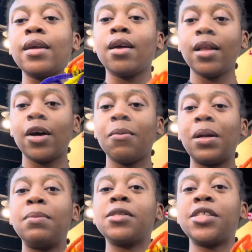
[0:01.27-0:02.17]
Hello, my
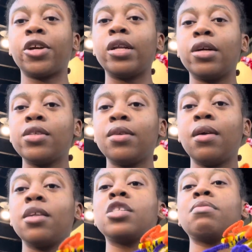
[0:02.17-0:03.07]
name is Asteria Nelson,
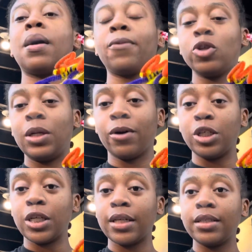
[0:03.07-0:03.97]
and this is my protein
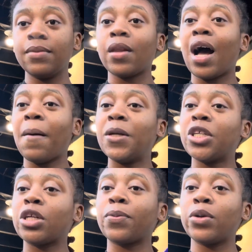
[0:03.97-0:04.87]
project. I'll be
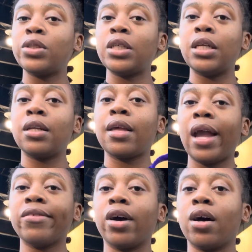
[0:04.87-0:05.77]
sharing the protein
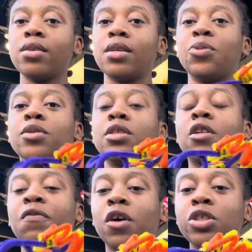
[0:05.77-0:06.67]
KRAS, as well as its
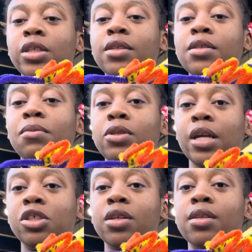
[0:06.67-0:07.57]
functions,
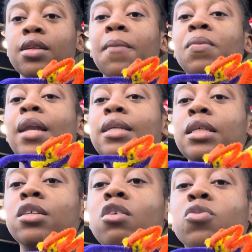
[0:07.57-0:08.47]
mutations, and
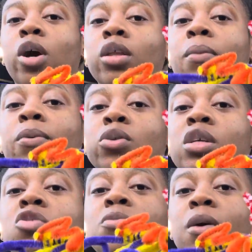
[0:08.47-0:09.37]
details regarding the
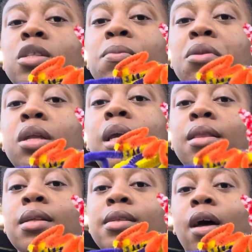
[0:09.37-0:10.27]
protein's responsibility in
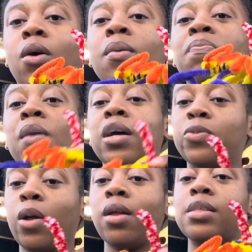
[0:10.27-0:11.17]
the cell, as
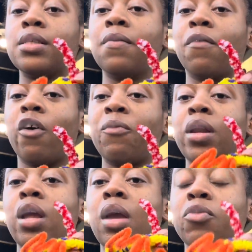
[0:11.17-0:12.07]
well as its involvement
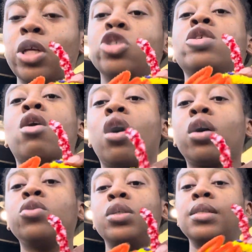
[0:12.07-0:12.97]
in relation to
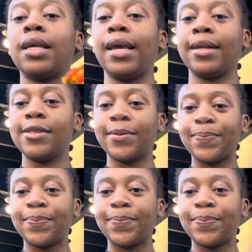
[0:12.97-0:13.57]
oncogenes in cancer.